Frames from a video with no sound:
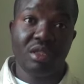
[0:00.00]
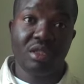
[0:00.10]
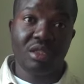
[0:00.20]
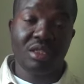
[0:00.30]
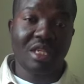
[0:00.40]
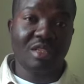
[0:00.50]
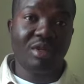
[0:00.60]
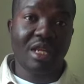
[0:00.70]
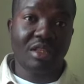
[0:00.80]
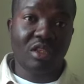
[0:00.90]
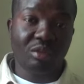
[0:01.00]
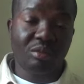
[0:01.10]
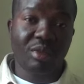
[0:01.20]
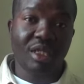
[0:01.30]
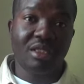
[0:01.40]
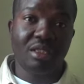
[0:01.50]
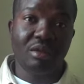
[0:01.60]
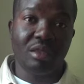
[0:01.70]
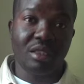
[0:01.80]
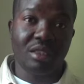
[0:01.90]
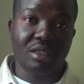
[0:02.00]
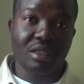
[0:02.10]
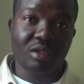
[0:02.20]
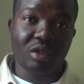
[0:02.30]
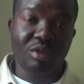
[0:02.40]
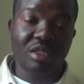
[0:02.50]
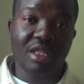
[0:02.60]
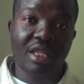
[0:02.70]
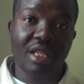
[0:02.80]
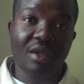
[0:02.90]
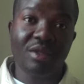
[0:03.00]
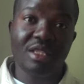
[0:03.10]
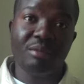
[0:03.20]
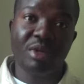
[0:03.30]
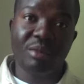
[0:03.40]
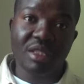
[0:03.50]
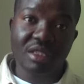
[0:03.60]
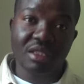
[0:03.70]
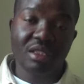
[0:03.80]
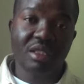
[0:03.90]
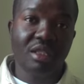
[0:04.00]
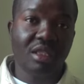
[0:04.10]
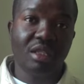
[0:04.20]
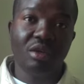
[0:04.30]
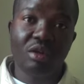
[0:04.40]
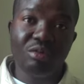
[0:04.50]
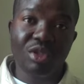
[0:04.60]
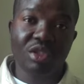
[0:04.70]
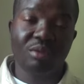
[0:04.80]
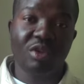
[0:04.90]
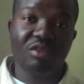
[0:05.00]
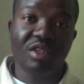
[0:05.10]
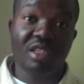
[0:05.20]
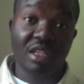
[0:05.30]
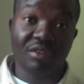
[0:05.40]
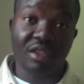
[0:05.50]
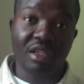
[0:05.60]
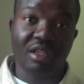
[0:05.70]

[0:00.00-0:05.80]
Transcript: This has been adopted by the Sunday Committee and now is implementing in whole Bishop Conference in Africa.